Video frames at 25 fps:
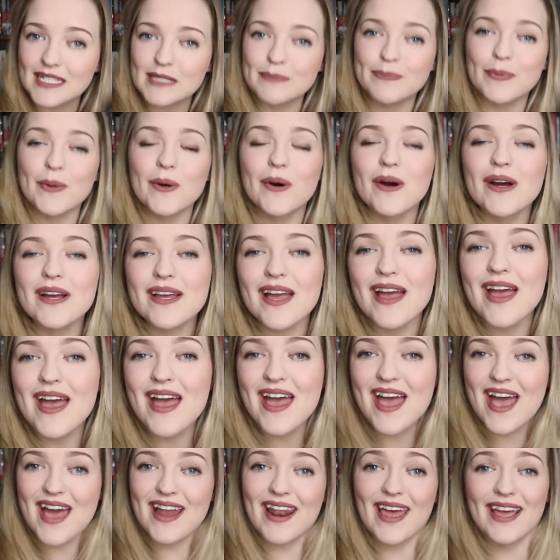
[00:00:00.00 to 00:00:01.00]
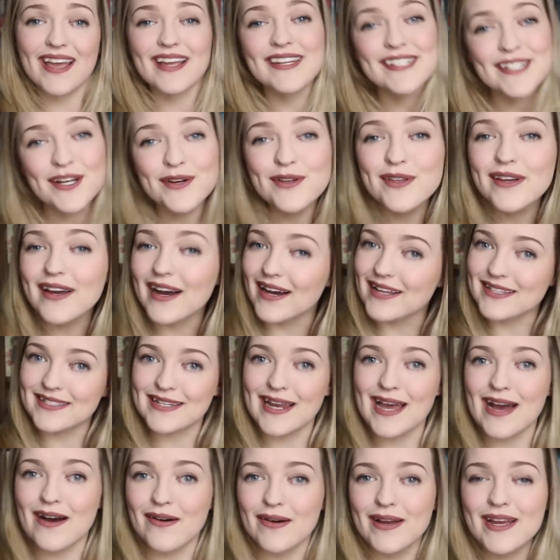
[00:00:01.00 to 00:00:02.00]
this book and I can tell you guys
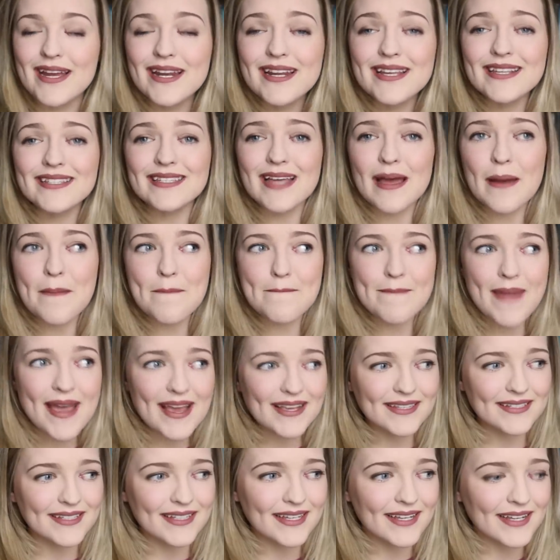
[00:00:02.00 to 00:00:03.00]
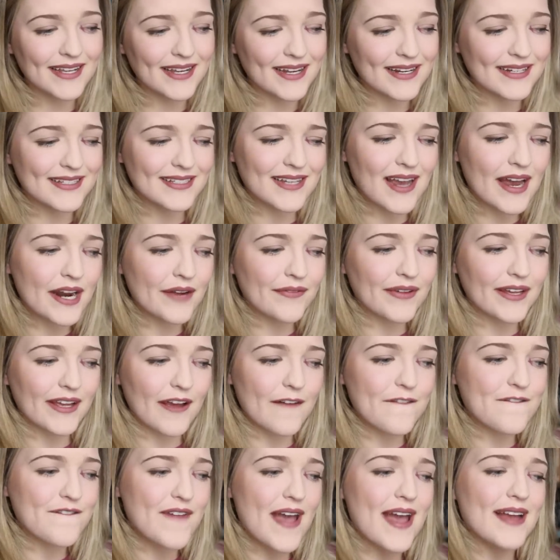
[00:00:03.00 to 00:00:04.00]
now, it is amazing. It is kind of
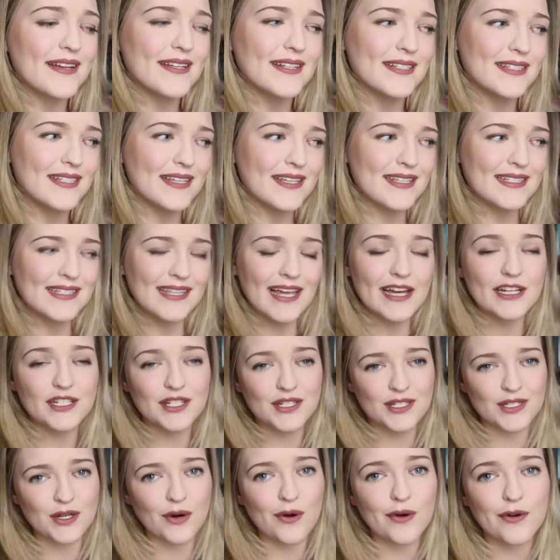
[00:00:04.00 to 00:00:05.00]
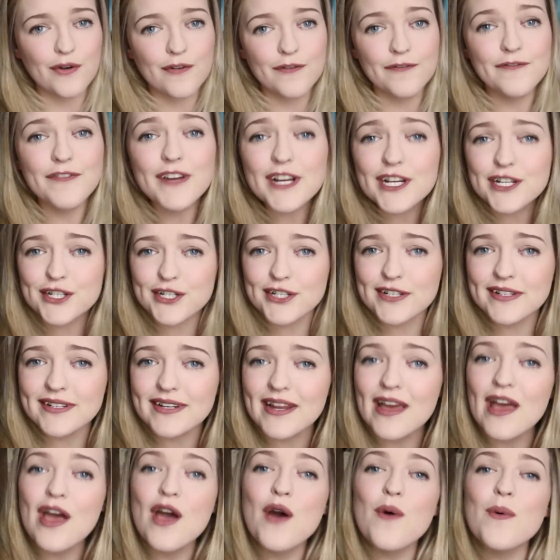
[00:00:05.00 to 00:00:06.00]
like a fantasy slash historical
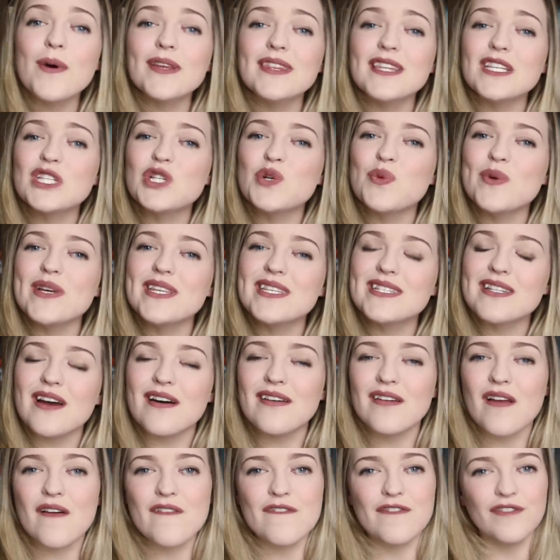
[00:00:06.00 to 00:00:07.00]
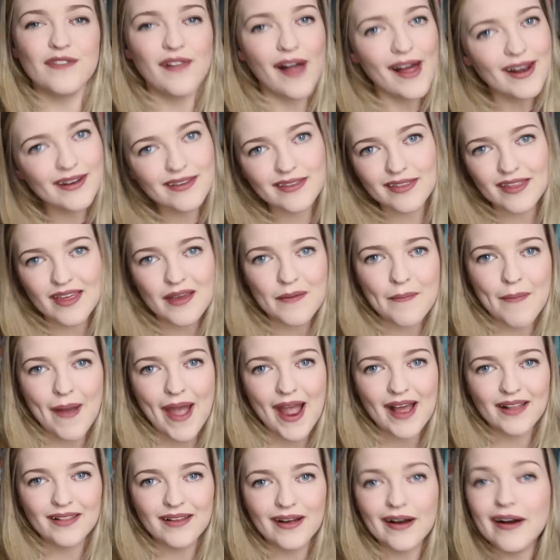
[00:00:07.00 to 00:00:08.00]
fiction with a twist on Vlad the
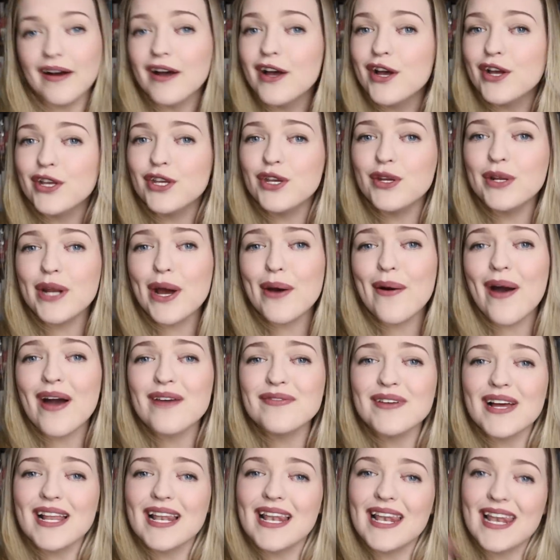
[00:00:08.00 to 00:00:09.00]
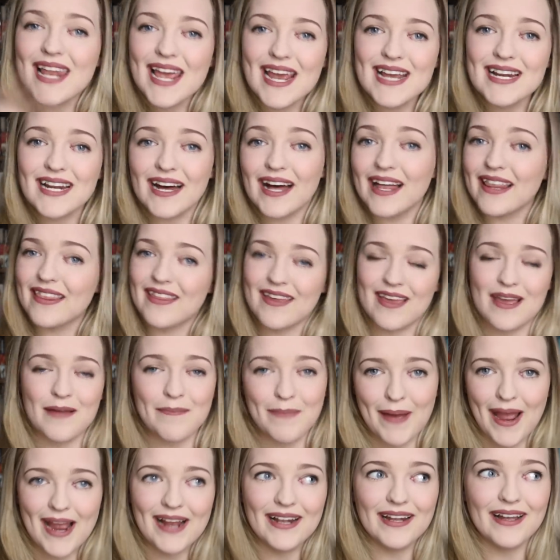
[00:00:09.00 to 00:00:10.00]
Impaler. You now have Leda the
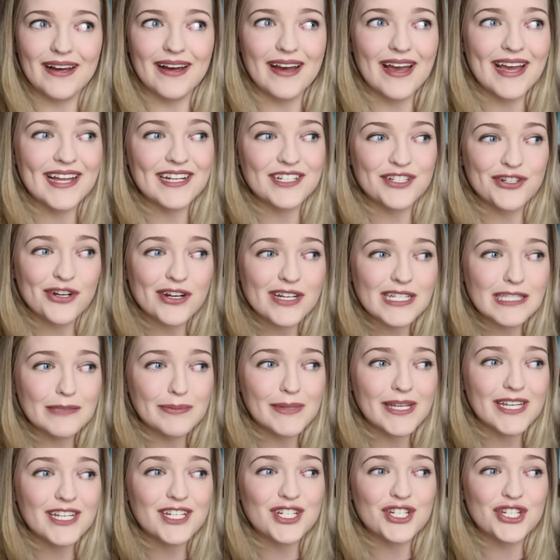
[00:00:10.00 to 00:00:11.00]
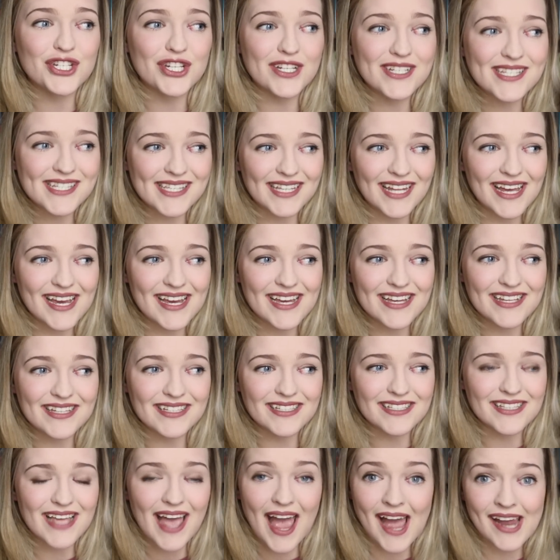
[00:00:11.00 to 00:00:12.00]
Impaler and trust me, she
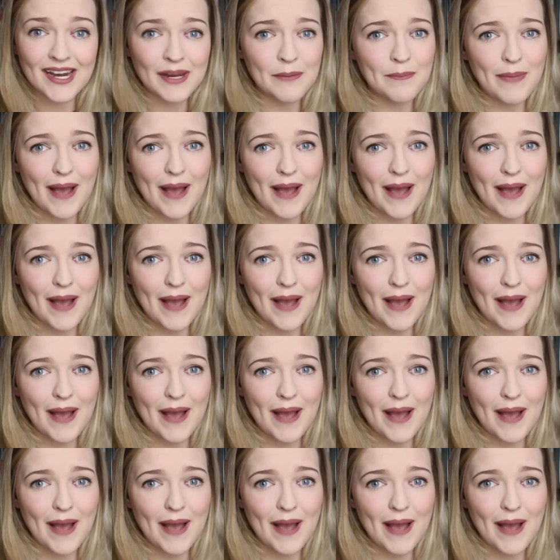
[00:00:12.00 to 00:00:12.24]
slays and